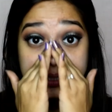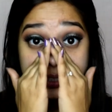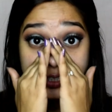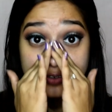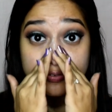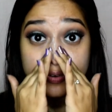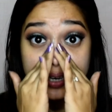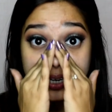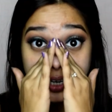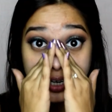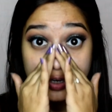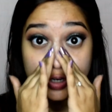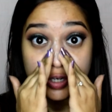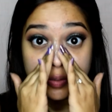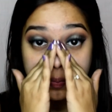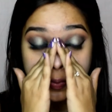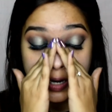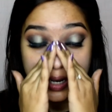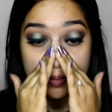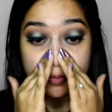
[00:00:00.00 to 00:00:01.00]
is a very good
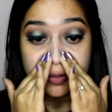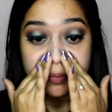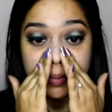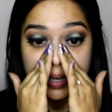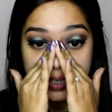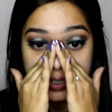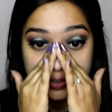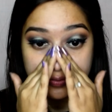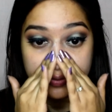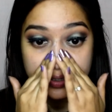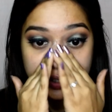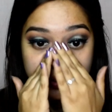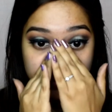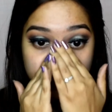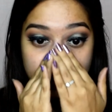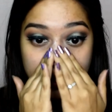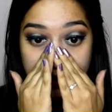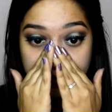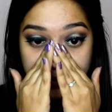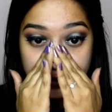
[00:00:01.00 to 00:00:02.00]
primer, by the way. If
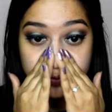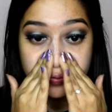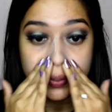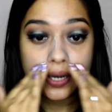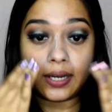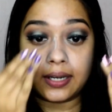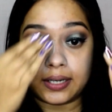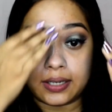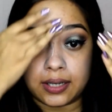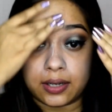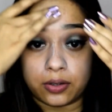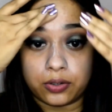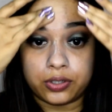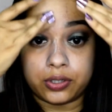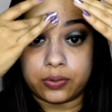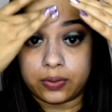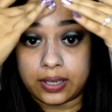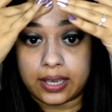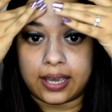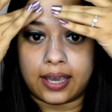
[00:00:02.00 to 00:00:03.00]
you haven't tried it out,
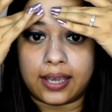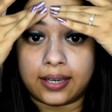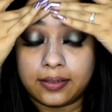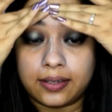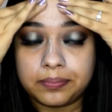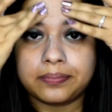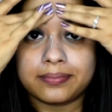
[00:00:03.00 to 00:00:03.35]
you can.